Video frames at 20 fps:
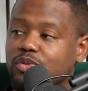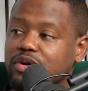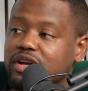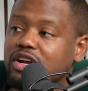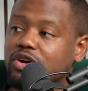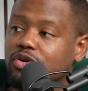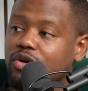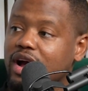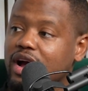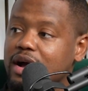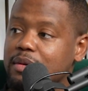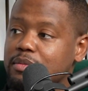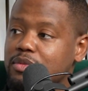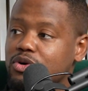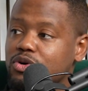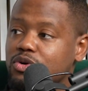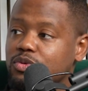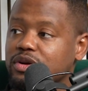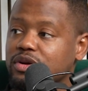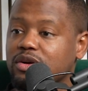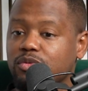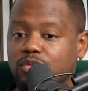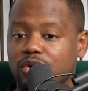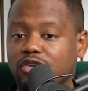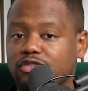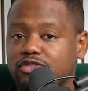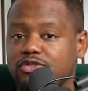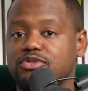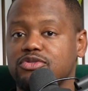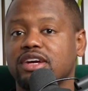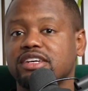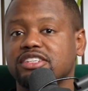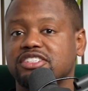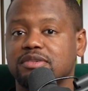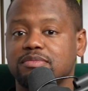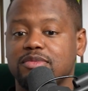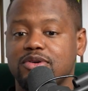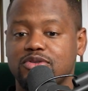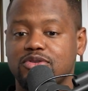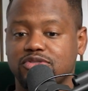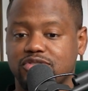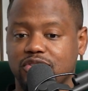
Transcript: we in grind mode, we in wealth creation mode.